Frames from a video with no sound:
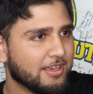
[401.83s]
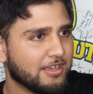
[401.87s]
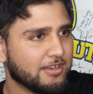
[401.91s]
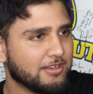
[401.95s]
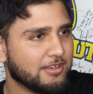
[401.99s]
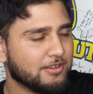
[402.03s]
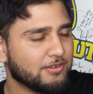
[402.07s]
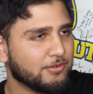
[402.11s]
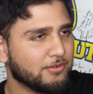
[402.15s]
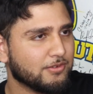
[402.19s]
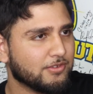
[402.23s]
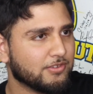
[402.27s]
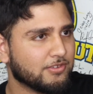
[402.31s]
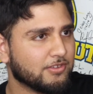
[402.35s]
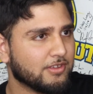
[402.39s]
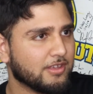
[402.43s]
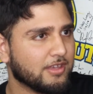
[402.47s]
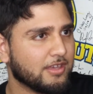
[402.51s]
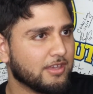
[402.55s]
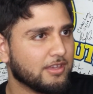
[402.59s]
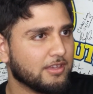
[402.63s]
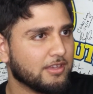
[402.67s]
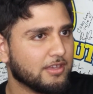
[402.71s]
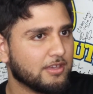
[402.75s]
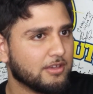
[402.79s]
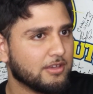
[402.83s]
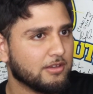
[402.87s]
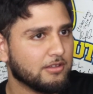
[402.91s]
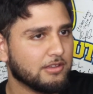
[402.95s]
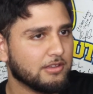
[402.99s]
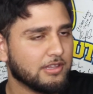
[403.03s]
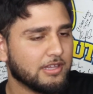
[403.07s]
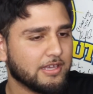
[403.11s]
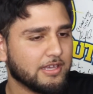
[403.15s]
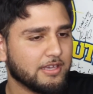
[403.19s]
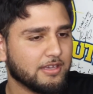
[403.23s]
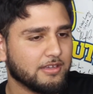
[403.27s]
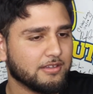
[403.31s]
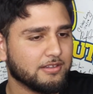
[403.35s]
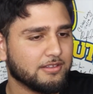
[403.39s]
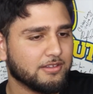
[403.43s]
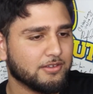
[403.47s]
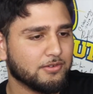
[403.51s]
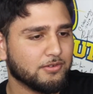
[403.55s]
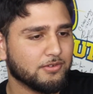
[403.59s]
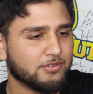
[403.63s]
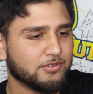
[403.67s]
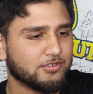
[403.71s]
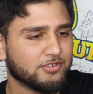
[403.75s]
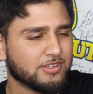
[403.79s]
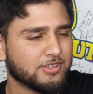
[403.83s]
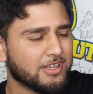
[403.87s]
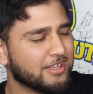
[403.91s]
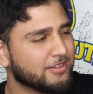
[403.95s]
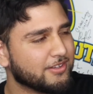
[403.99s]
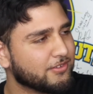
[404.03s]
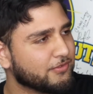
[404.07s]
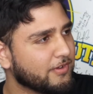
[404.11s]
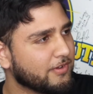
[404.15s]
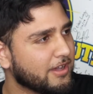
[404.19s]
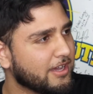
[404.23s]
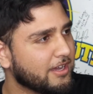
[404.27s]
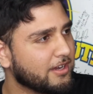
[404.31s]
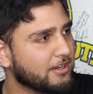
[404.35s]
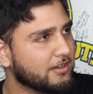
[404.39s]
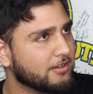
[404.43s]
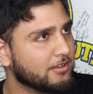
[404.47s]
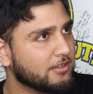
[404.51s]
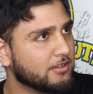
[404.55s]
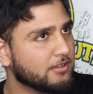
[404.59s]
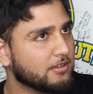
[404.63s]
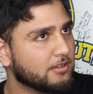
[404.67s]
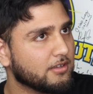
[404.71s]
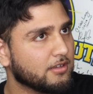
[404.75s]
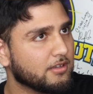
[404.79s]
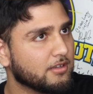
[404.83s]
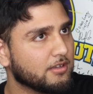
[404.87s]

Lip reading: and he was like, like there was shots fired in